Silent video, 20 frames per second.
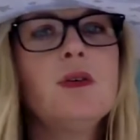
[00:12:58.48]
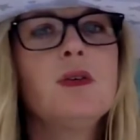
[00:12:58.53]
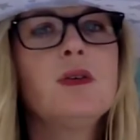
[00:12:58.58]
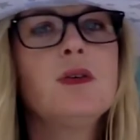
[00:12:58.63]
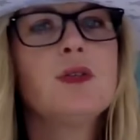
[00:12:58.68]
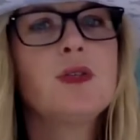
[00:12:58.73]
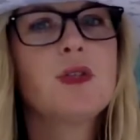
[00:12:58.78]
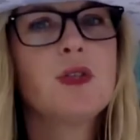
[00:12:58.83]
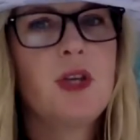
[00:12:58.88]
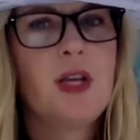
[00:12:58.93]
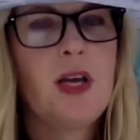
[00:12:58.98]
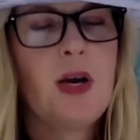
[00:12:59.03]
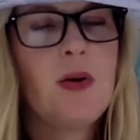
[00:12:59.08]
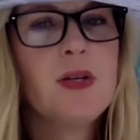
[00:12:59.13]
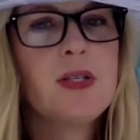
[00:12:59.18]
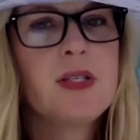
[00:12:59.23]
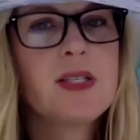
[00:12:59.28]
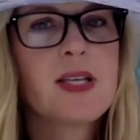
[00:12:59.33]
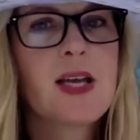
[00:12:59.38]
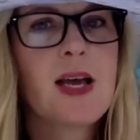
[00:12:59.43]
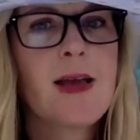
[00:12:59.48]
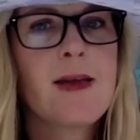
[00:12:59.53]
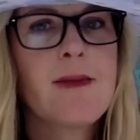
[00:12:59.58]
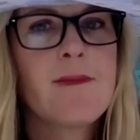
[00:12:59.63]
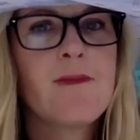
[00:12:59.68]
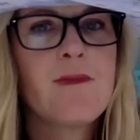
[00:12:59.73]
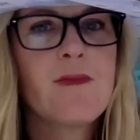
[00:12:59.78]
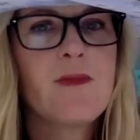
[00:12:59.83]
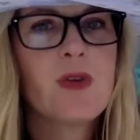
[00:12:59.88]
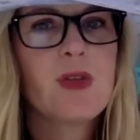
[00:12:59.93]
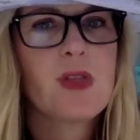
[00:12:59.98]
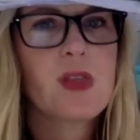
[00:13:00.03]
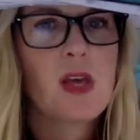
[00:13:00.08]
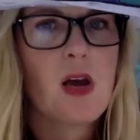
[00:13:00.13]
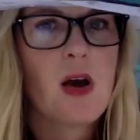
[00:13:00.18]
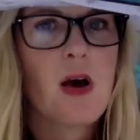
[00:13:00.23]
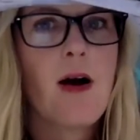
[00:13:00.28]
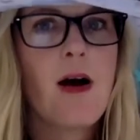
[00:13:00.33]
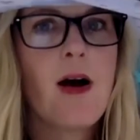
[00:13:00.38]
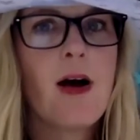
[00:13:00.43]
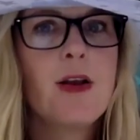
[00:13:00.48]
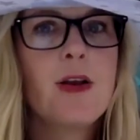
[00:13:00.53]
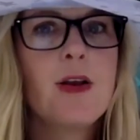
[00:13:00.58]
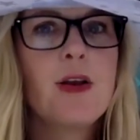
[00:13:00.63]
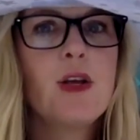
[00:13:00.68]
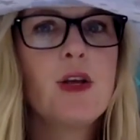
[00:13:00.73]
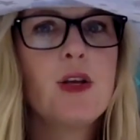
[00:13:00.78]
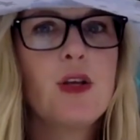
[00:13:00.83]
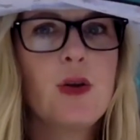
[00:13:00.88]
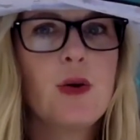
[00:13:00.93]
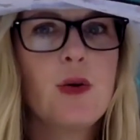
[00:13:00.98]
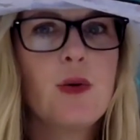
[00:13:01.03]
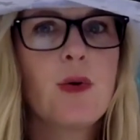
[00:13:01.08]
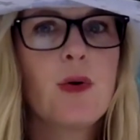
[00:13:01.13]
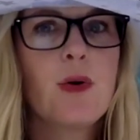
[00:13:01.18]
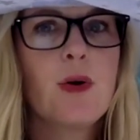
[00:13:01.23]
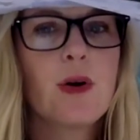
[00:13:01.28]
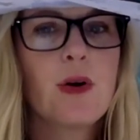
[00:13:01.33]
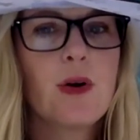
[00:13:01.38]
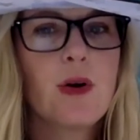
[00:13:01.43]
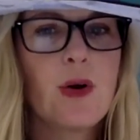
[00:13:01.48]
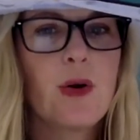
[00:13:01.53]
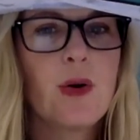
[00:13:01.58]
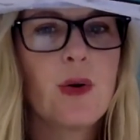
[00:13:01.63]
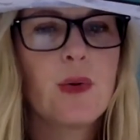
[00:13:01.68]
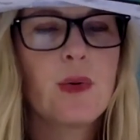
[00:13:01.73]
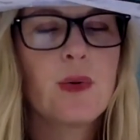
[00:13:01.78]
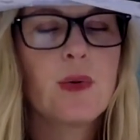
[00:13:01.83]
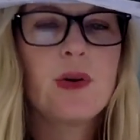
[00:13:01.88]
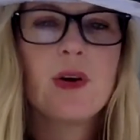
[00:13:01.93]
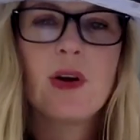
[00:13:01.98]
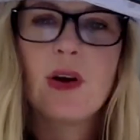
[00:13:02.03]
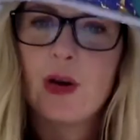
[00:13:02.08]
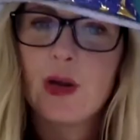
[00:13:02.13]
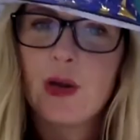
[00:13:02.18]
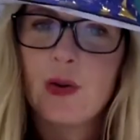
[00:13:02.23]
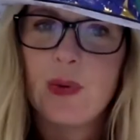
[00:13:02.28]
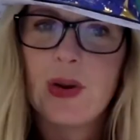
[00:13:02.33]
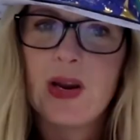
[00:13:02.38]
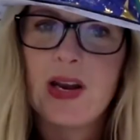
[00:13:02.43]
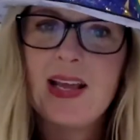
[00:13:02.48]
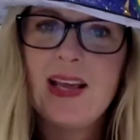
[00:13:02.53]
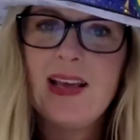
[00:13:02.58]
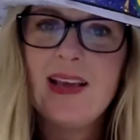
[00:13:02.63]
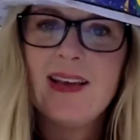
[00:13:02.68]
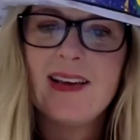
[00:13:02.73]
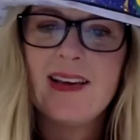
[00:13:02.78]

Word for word: So now it's time for the on your own. Are you ready?